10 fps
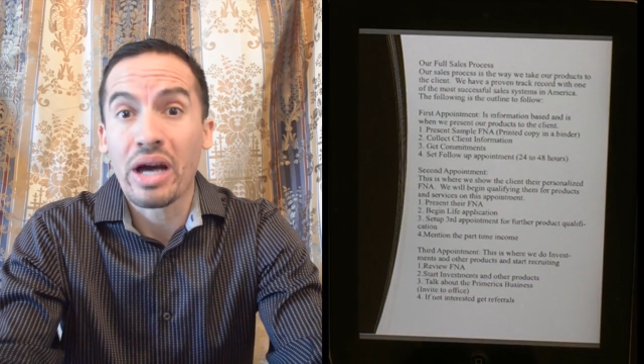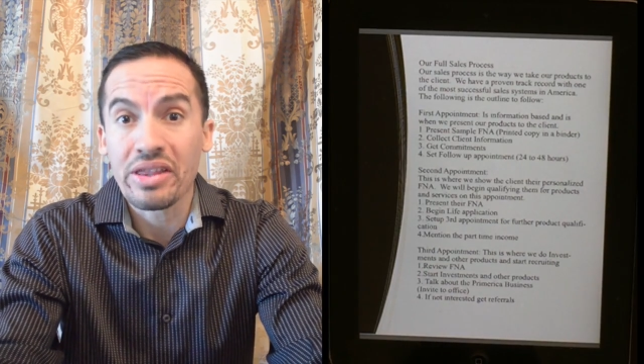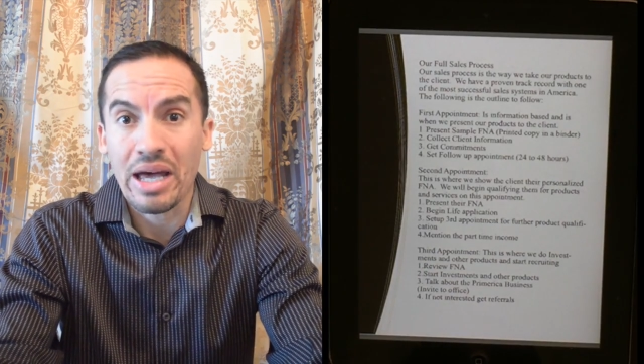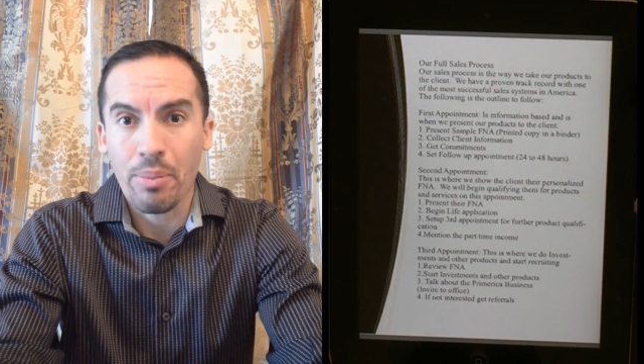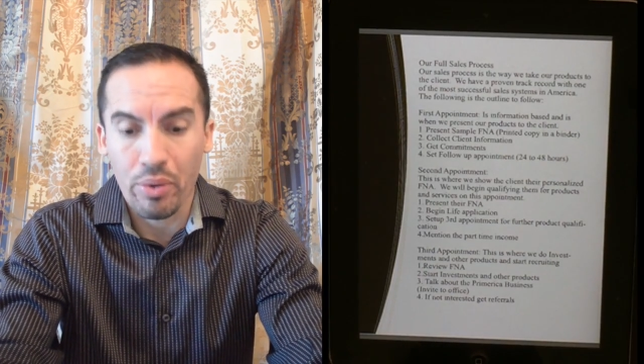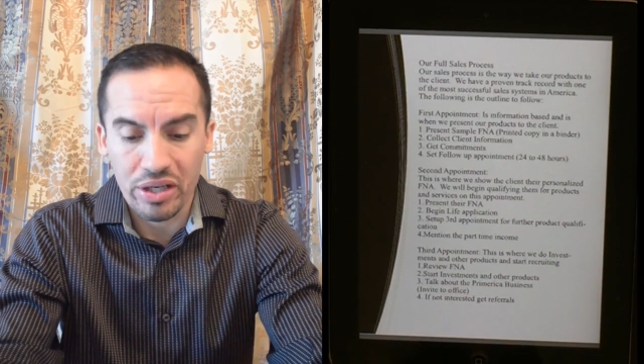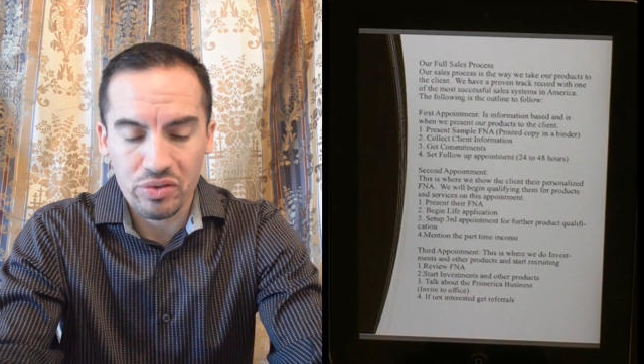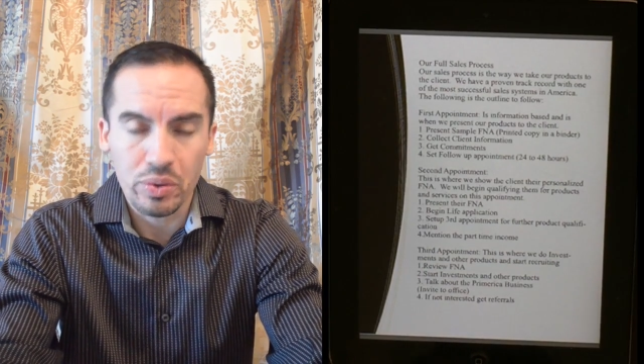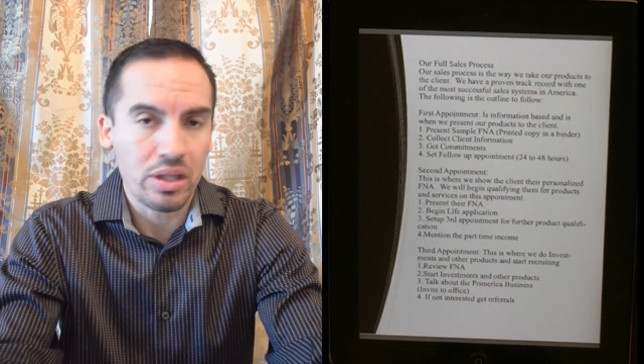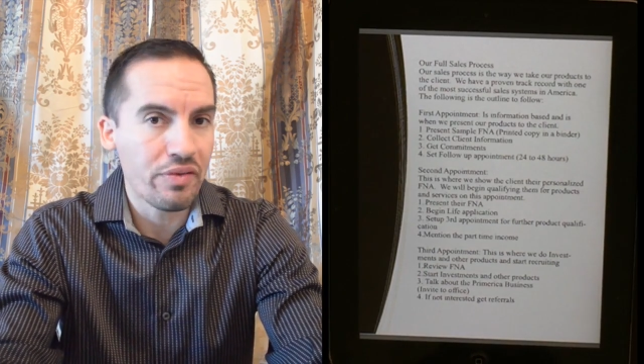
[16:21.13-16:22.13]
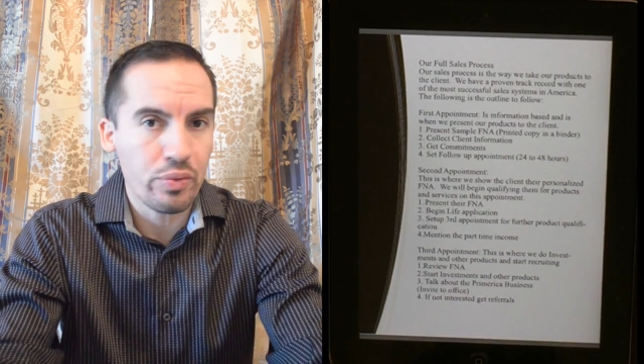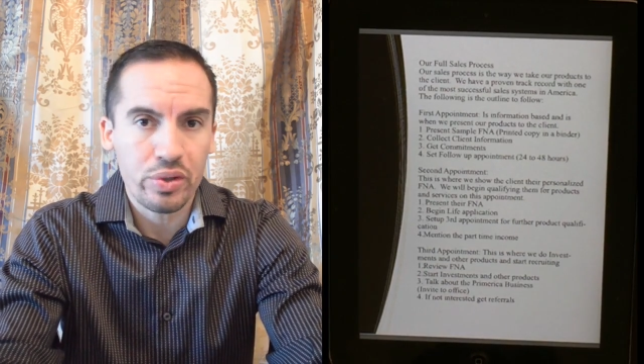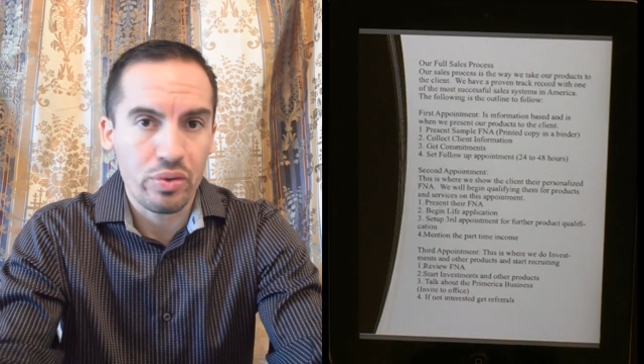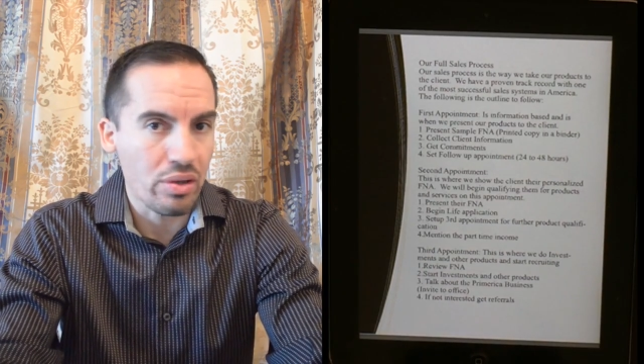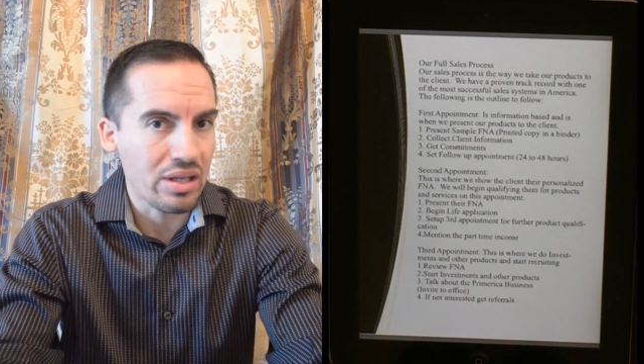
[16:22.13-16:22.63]
at that point because we love to
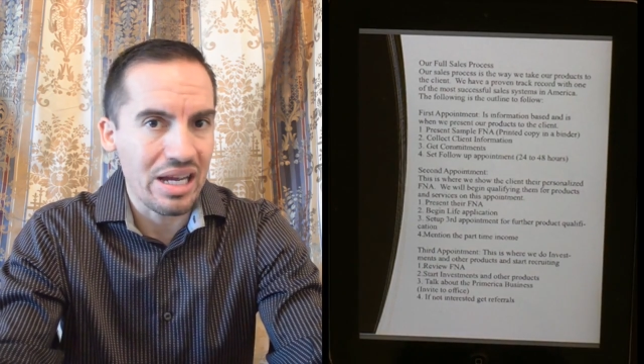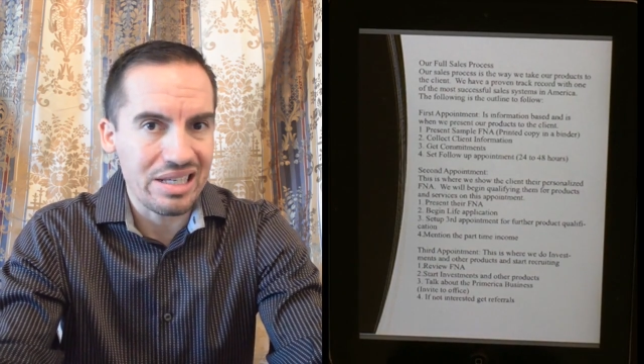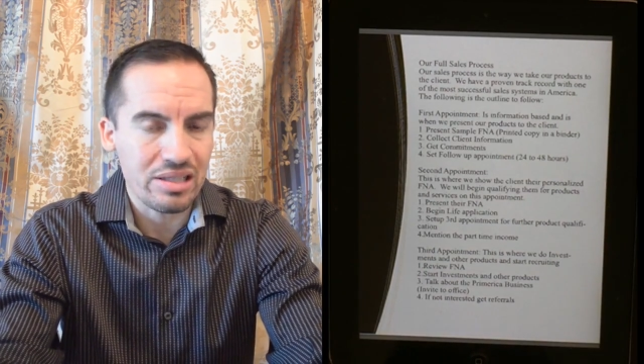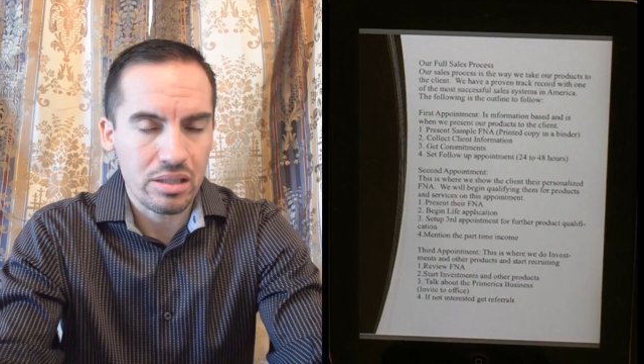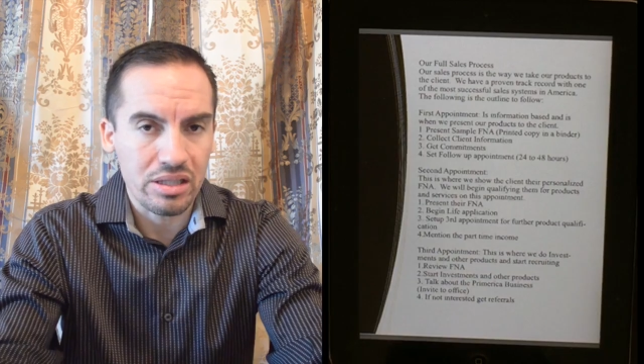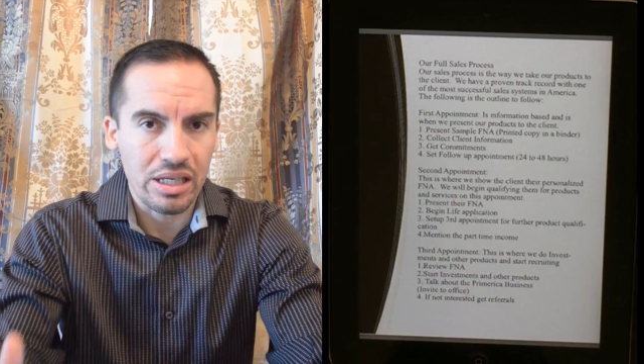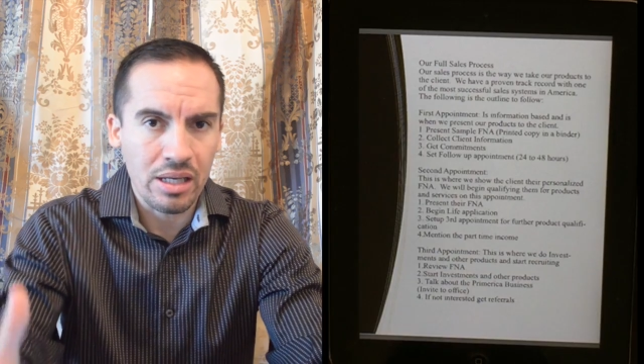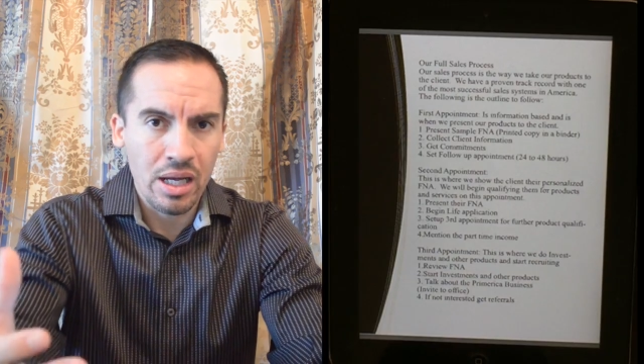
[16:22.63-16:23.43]
recruit our clients because,